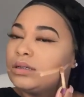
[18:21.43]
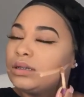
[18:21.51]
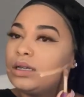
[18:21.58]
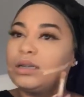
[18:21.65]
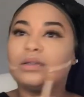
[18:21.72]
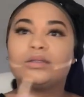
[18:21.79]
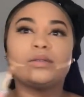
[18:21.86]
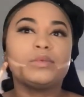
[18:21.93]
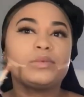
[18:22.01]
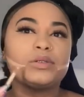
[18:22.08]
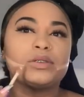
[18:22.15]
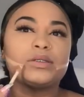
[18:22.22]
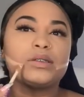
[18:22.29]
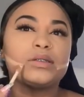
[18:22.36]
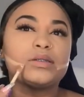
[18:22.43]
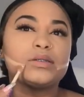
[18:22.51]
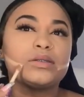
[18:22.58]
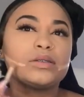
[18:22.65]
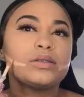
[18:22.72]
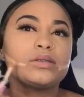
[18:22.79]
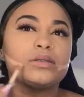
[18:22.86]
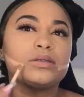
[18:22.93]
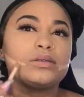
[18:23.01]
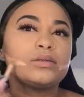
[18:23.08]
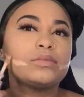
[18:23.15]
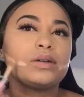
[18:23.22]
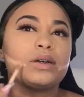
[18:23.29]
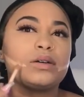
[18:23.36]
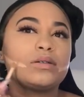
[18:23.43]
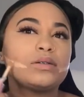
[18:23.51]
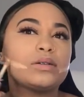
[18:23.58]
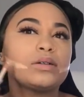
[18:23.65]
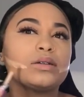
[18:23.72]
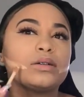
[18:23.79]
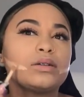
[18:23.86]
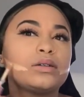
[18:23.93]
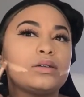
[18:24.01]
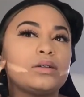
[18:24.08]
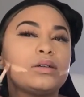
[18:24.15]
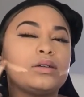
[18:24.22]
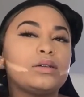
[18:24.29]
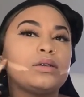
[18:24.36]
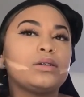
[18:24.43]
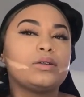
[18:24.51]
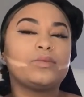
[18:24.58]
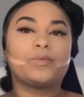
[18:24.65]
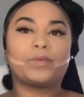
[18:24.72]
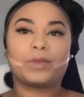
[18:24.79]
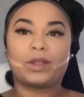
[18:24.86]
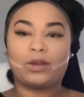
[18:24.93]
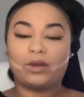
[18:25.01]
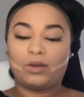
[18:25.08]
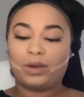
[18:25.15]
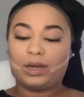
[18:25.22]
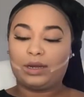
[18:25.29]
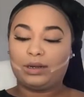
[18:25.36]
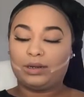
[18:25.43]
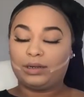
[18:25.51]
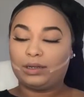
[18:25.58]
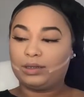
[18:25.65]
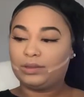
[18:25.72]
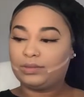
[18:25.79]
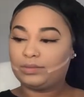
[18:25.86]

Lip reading: I know some people just take the translucent powder and go right under.